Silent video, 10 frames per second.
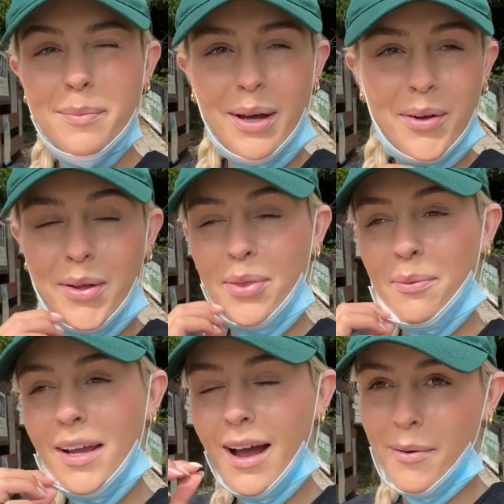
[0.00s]
about a
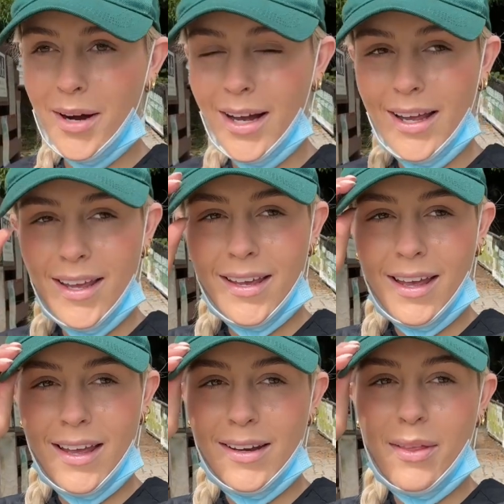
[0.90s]
3-hour hike,
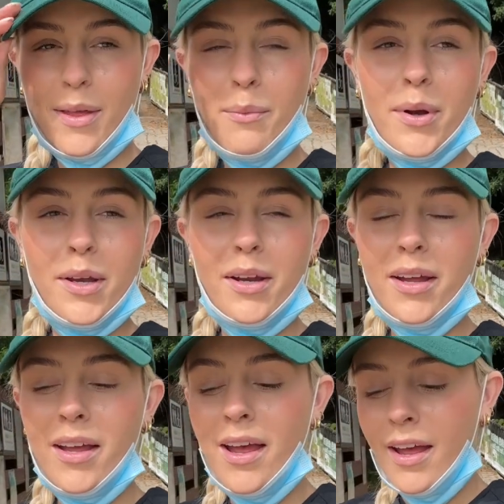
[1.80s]
and then we're gonna
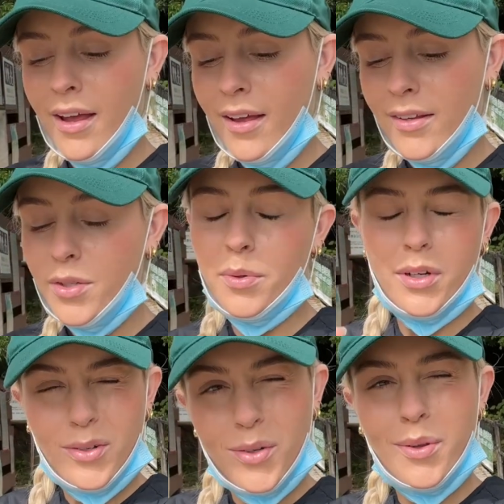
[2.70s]

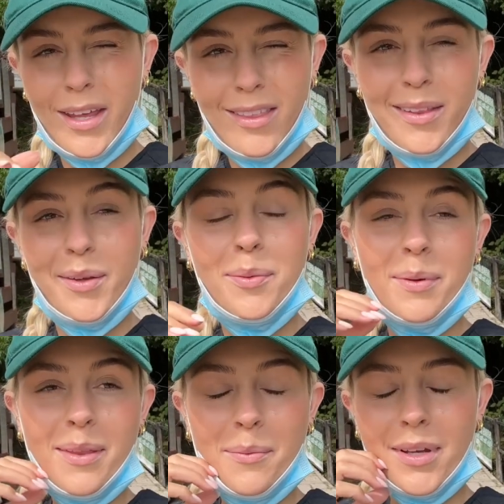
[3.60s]
do like the loop,
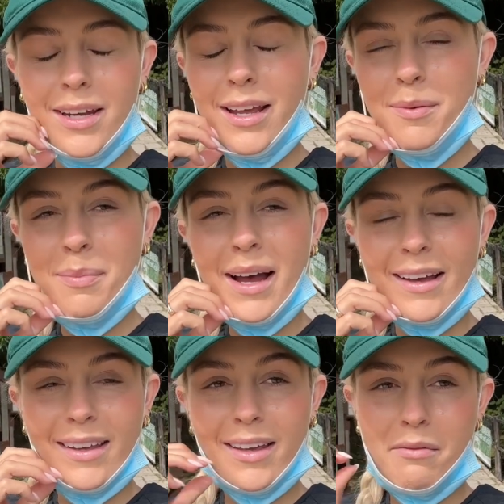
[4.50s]
and then we're gonna head
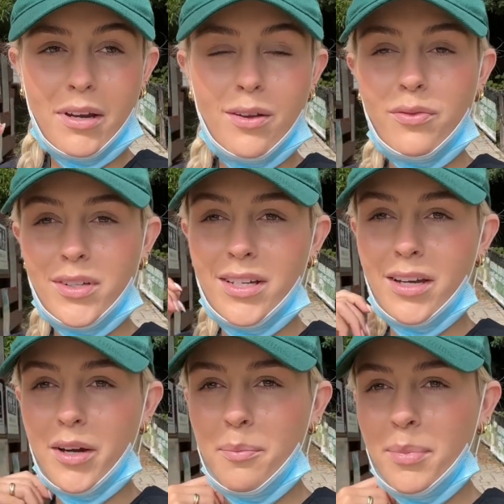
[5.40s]
back and get ready for
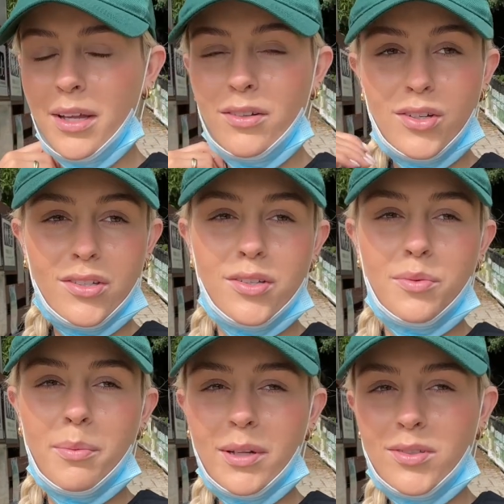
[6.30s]
dinner. But just as
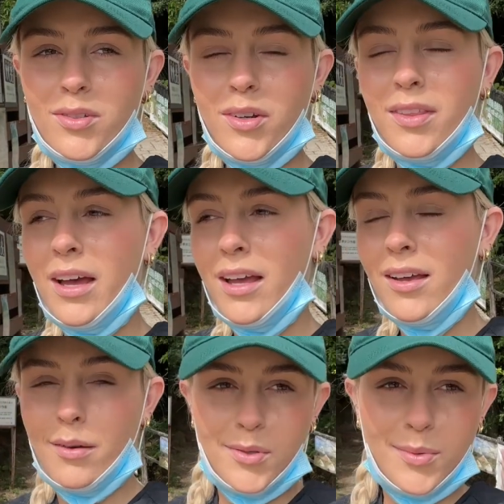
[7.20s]
we're about to start the
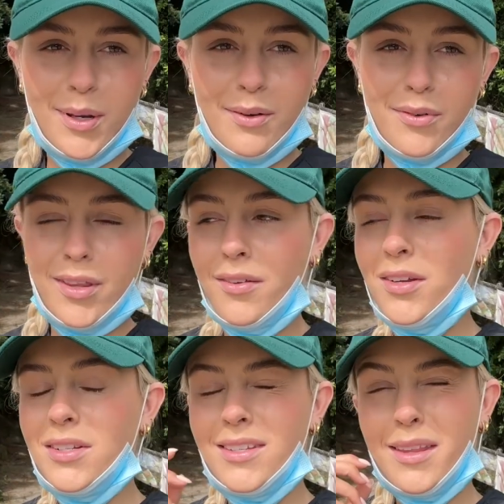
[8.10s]
hike, I'm just waiting for Olivia.
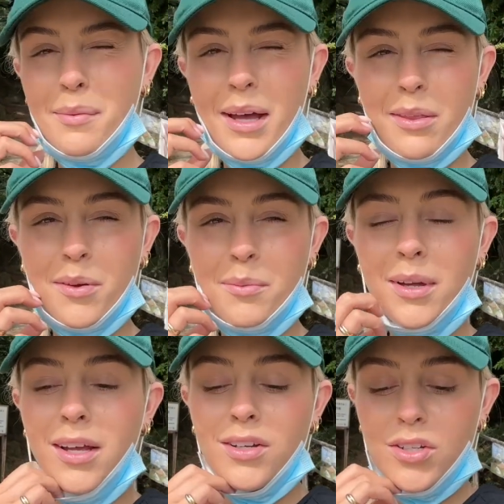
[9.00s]
She's in the bathroom.
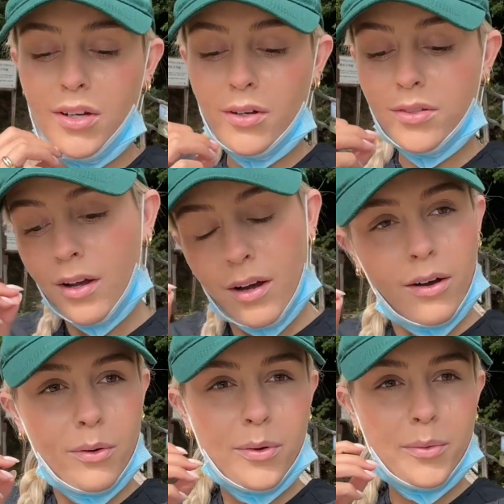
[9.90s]
She goes,
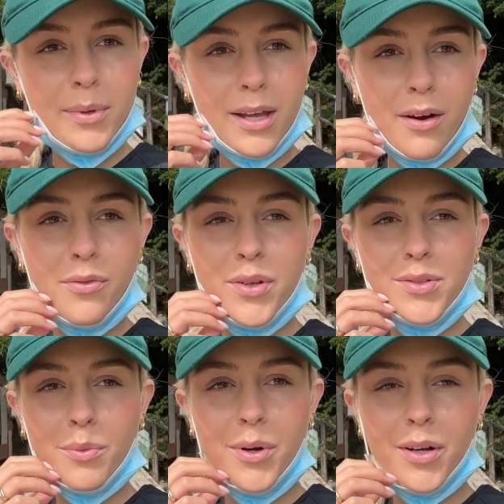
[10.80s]
"Oh, well, be careful as
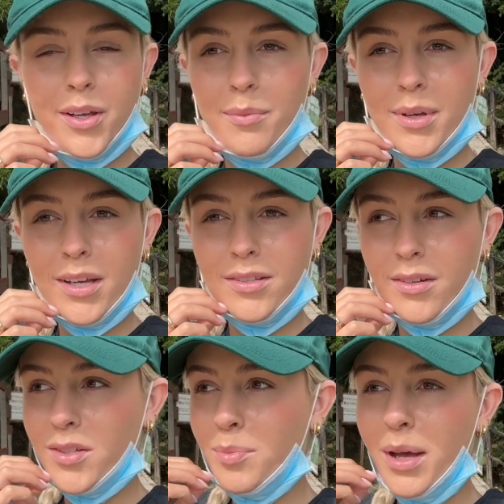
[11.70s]
you're walking because
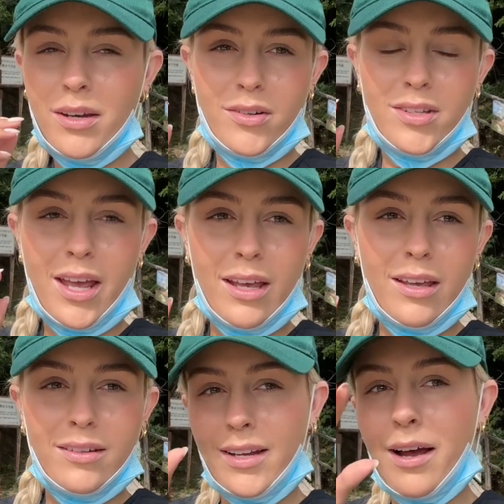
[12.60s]
there's spiders
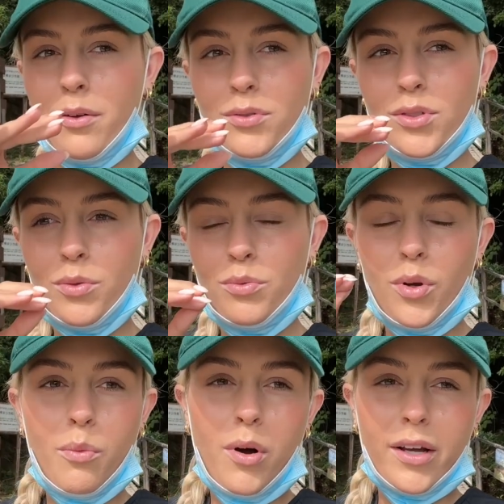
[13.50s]
hanging down, so
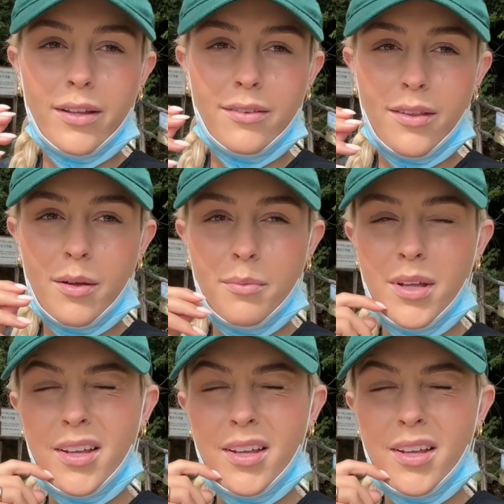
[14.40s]
don't walk into them."